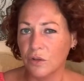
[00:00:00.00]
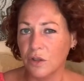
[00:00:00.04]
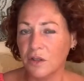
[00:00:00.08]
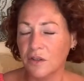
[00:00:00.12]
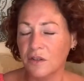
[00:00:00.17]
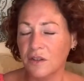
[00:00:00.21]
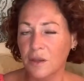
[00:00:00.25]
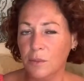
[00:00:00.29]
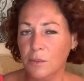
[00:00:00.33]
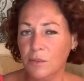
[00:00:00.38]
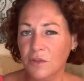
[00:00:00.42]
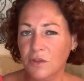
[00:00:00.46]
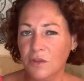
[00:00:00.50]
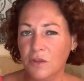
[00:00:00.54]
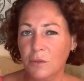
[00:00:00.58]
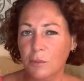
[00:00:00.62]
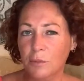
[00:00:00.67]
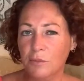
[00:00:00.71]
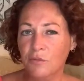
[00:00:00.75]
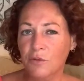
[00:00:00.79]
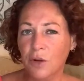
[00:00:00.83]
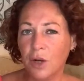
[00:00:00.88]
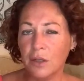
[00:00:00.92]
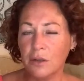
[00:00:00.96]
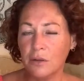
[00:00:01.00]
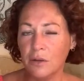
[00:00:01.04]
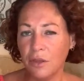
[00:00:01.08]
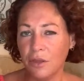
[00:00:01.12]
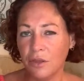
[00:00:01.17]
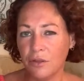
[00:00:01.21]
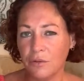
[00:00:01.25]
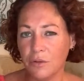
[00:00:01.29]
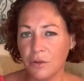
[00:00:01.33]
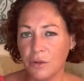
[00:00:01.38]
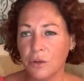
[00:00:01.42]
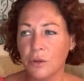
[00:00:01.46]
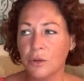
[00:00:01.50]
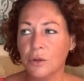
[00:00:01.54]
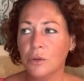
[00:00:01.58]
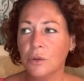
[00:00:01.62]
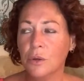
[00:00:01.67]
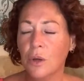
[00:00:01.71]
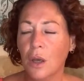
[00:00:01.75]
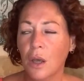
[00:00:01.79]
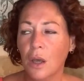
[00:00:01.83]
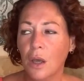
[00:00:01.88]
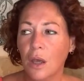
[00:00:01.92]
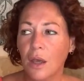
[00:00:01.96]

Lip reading: It seems to run through